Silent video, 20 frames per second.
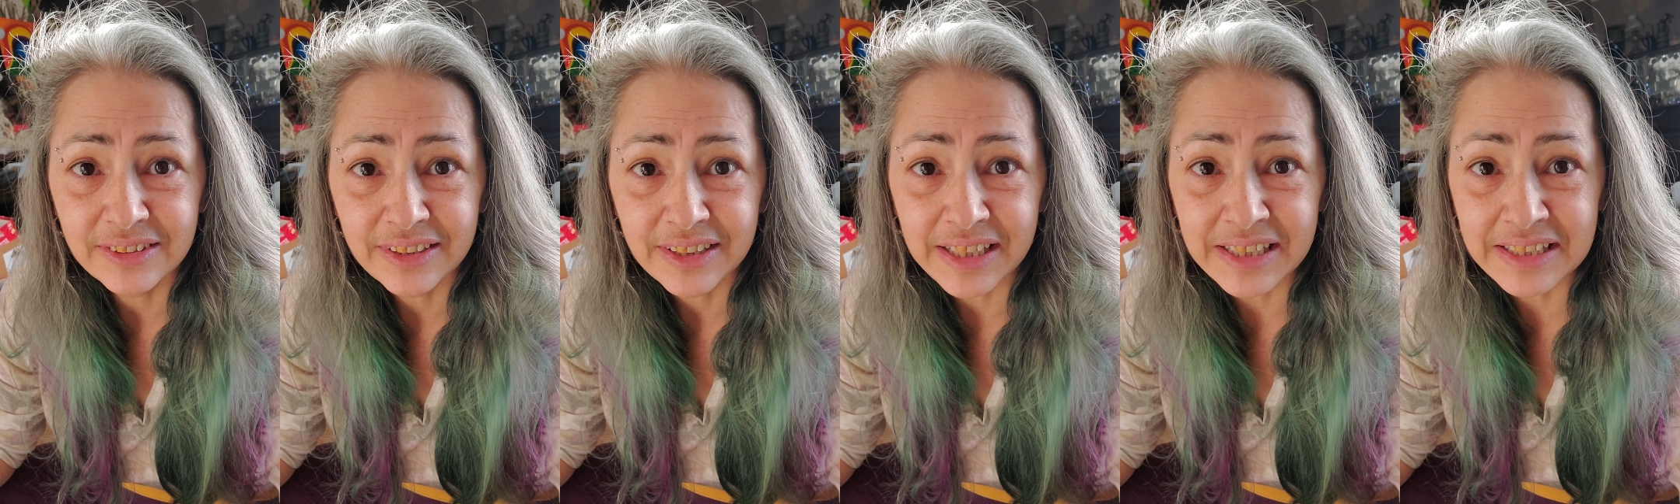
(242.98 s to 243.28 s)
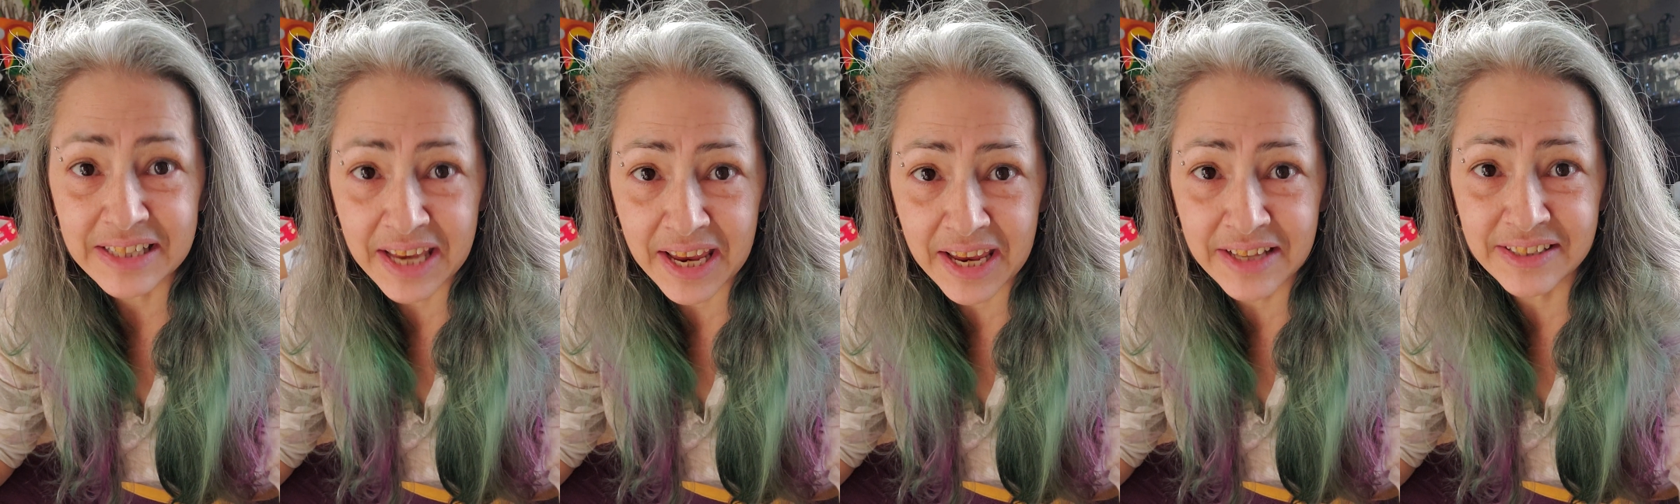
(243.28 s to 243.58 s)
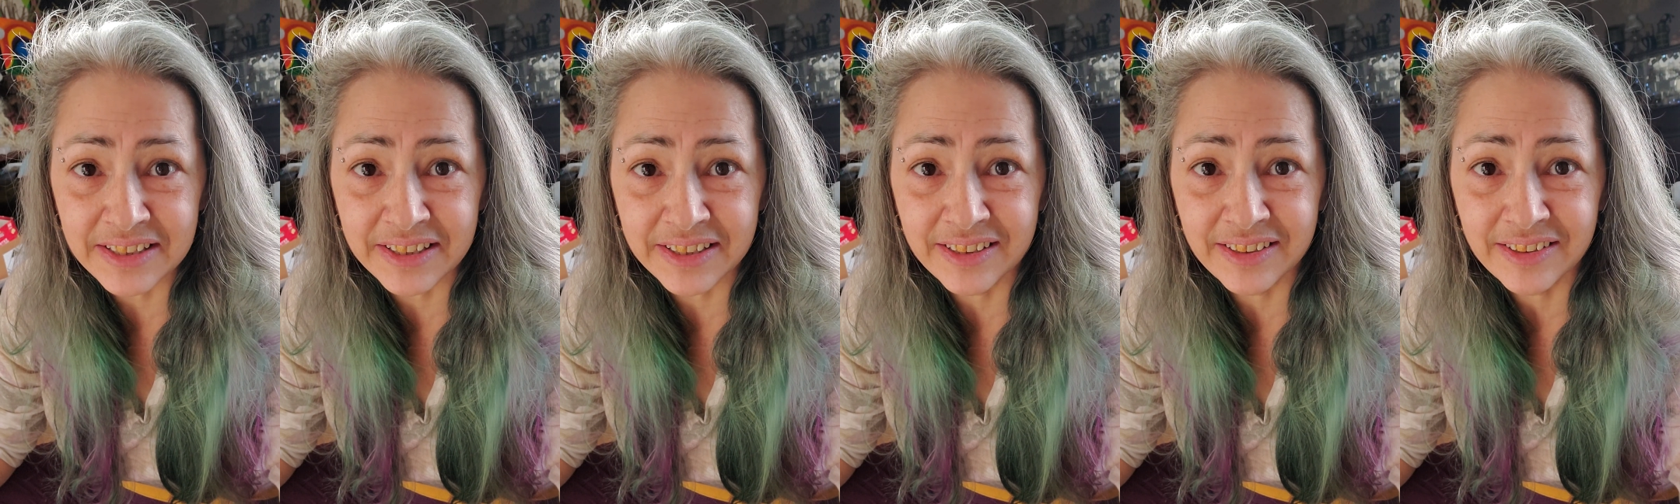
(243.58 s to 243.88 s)
in
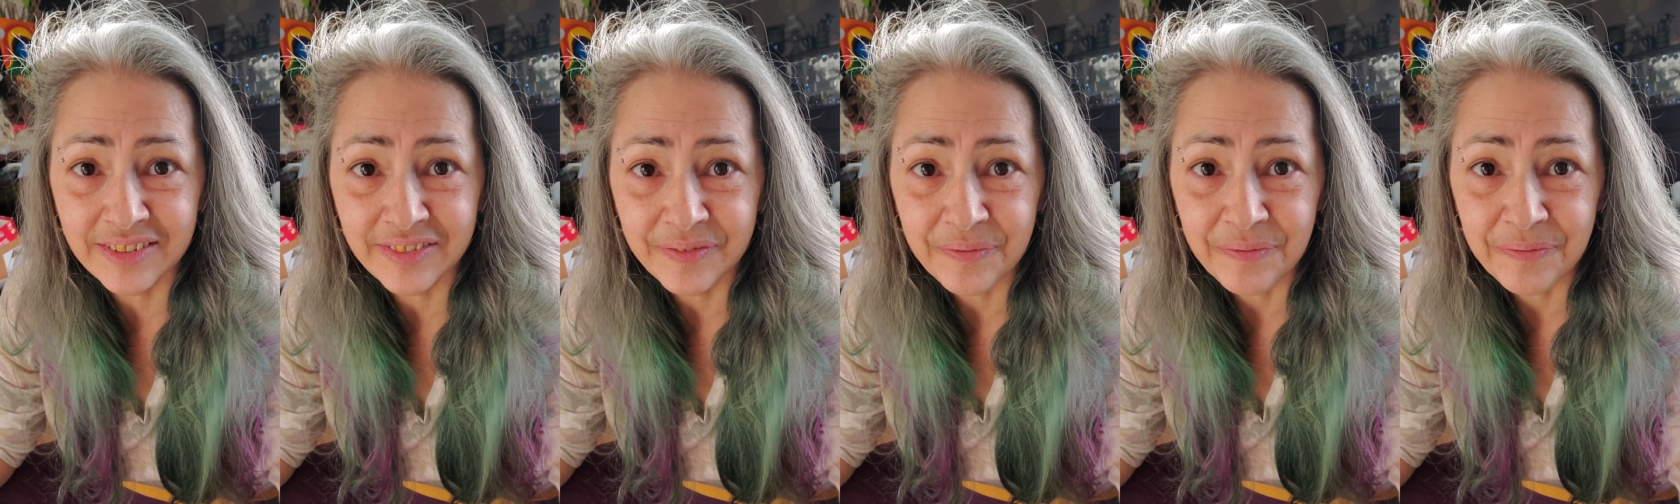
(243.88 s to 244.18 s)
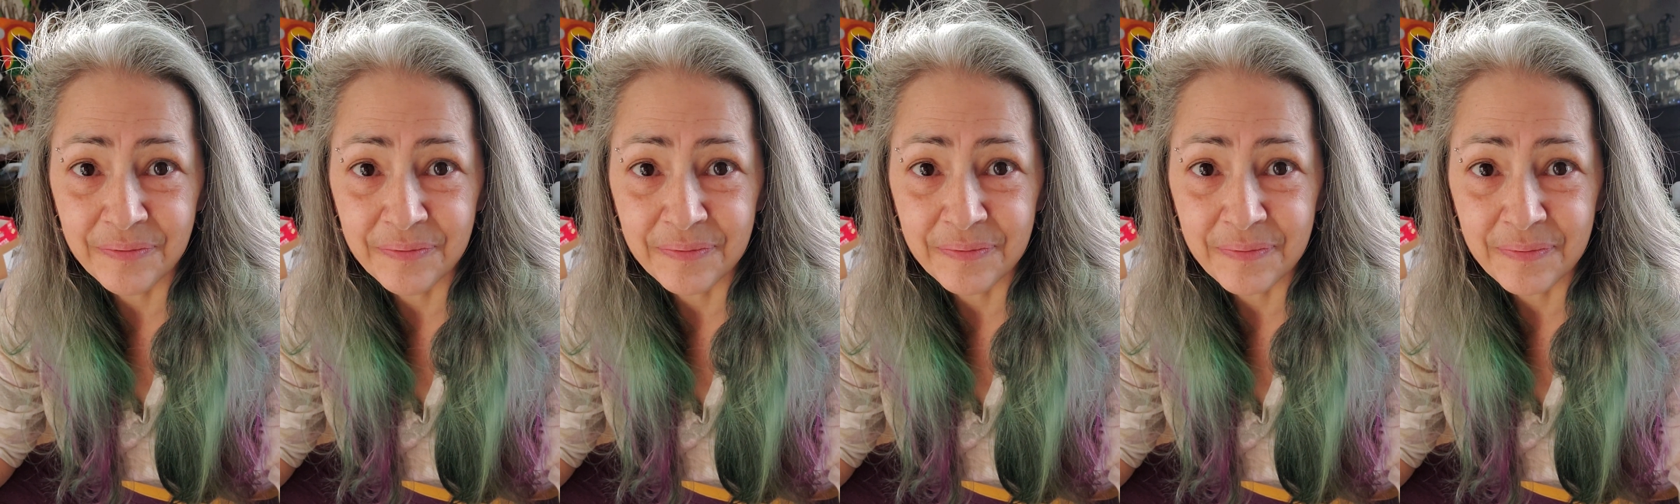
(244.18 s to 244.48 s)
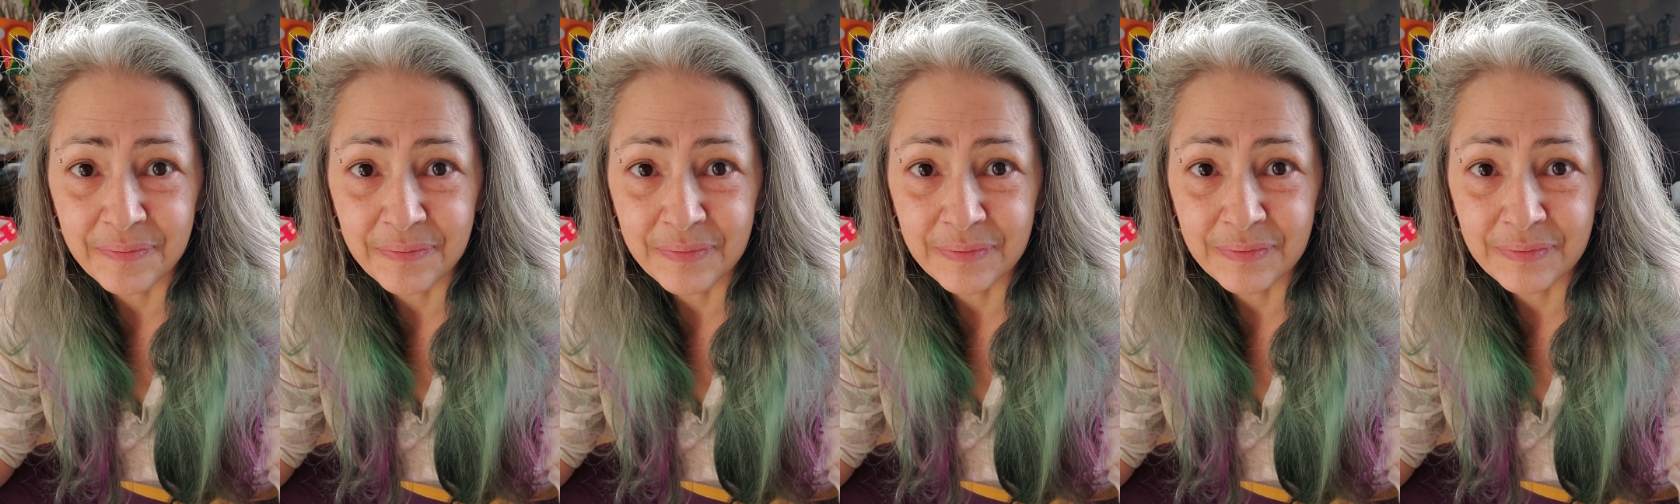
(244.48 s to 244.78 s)
Kenya.
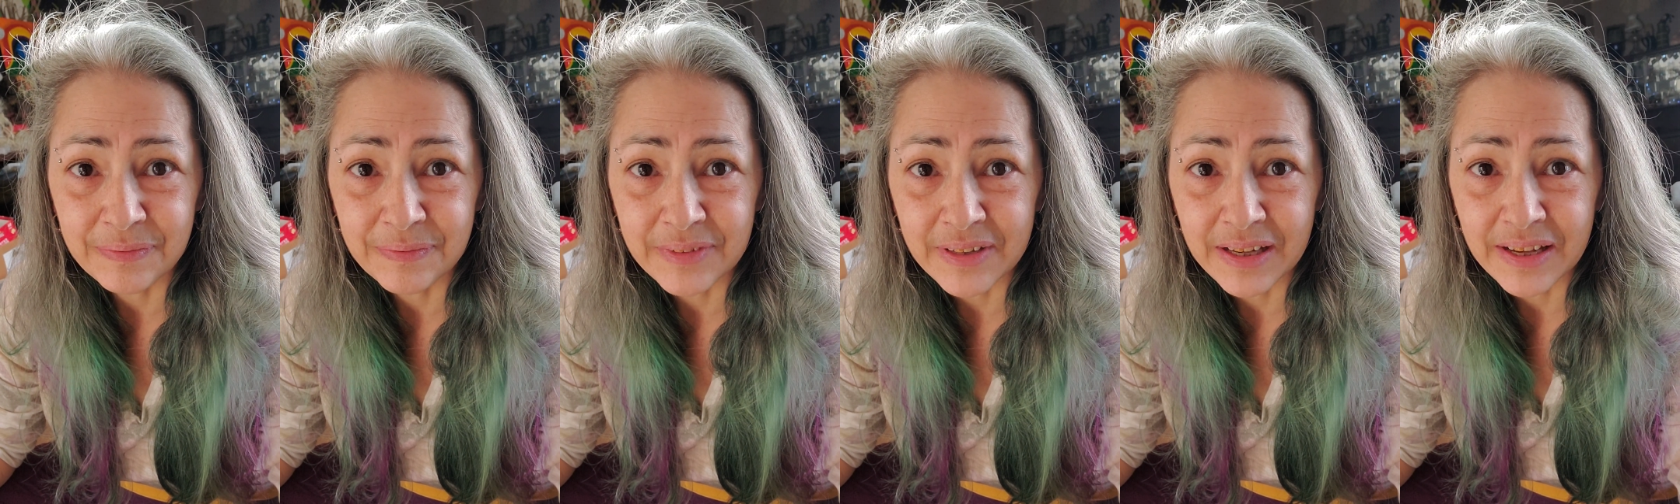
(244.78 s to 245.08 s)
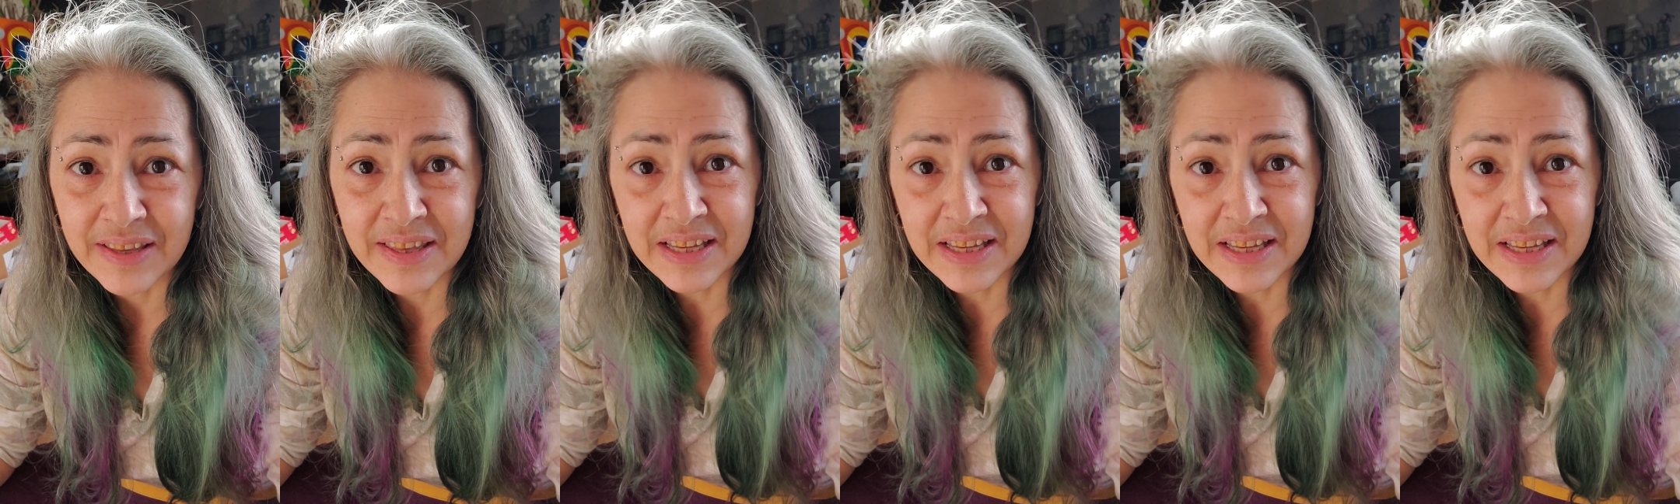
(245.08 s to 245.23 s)
I